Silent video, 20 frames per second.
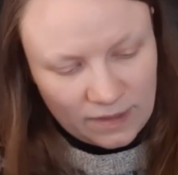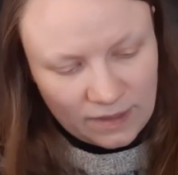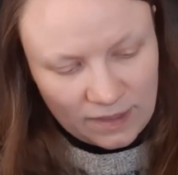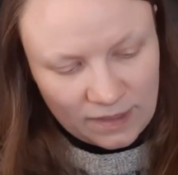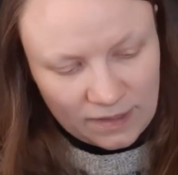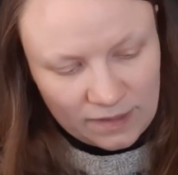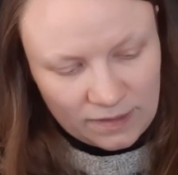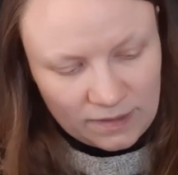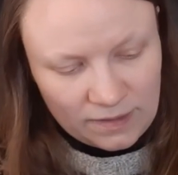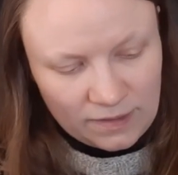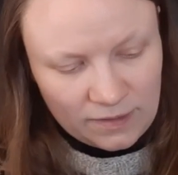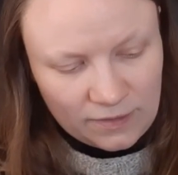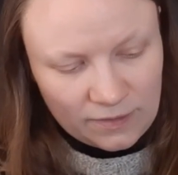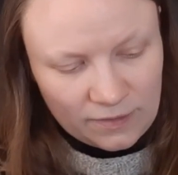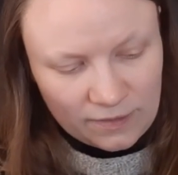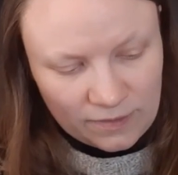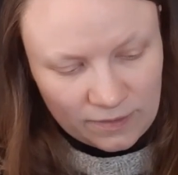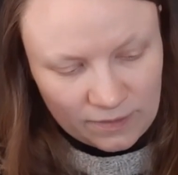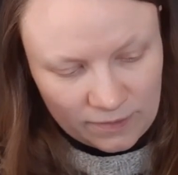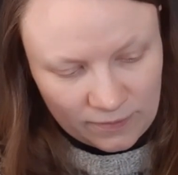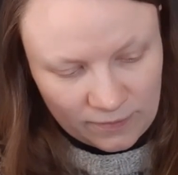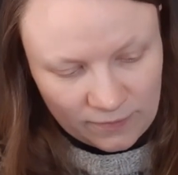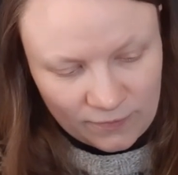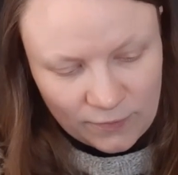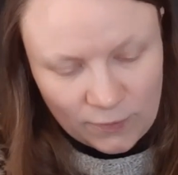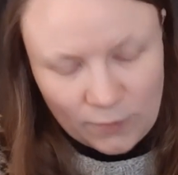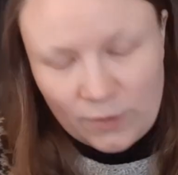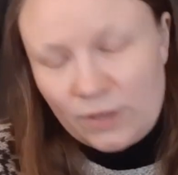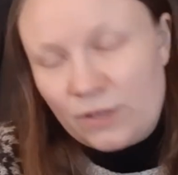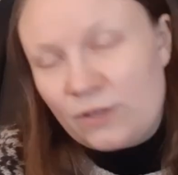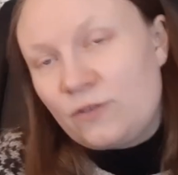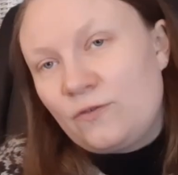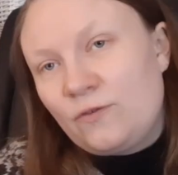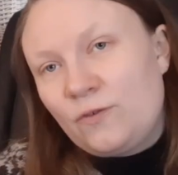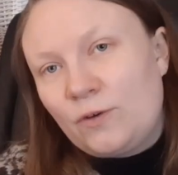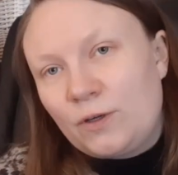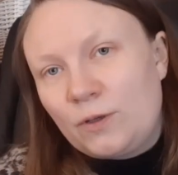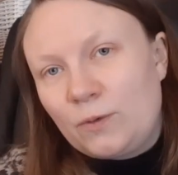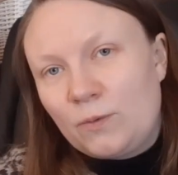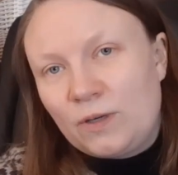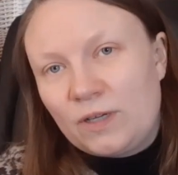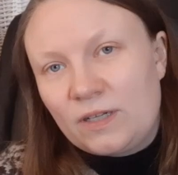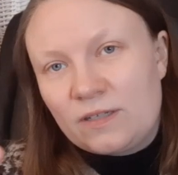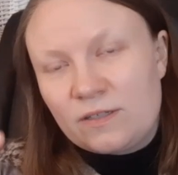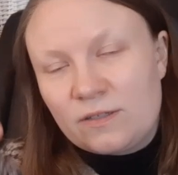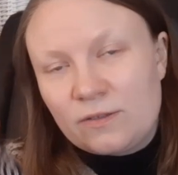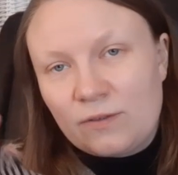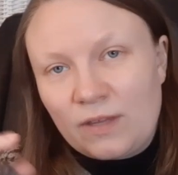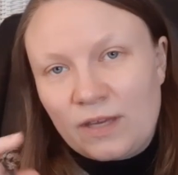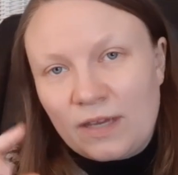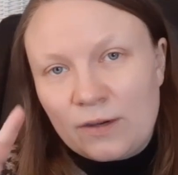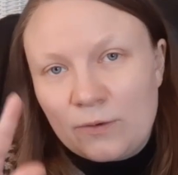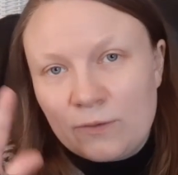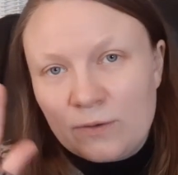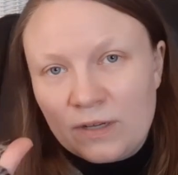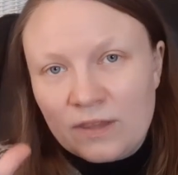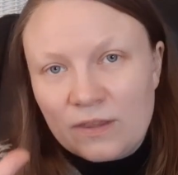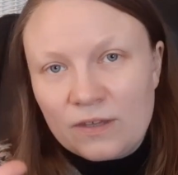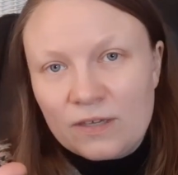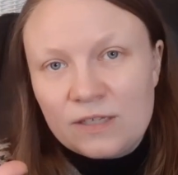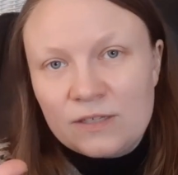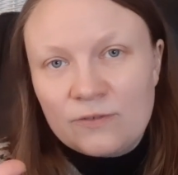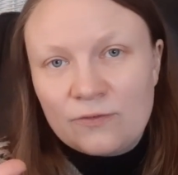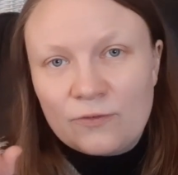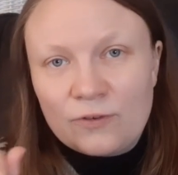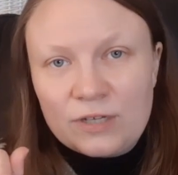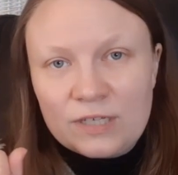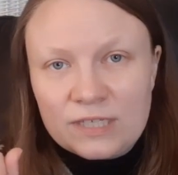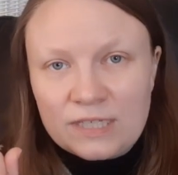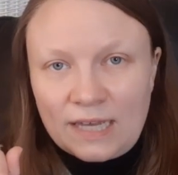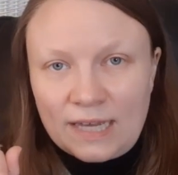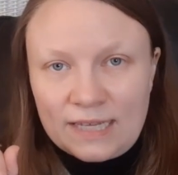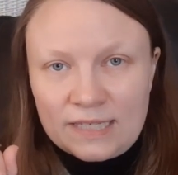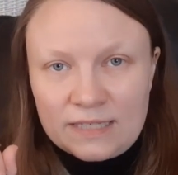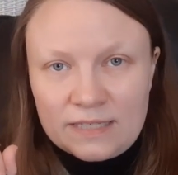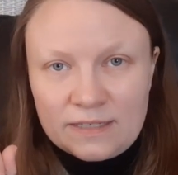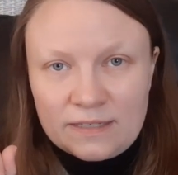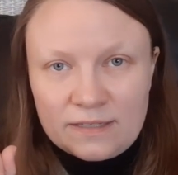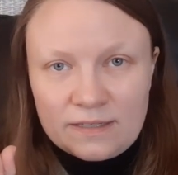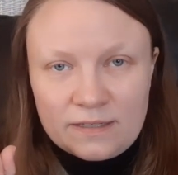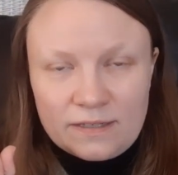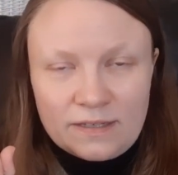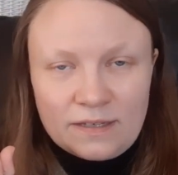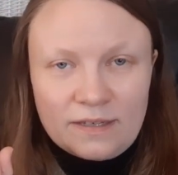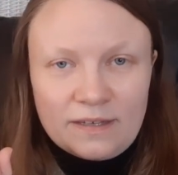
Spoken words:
and then the 40 to 41. So there are only these 3 sizes.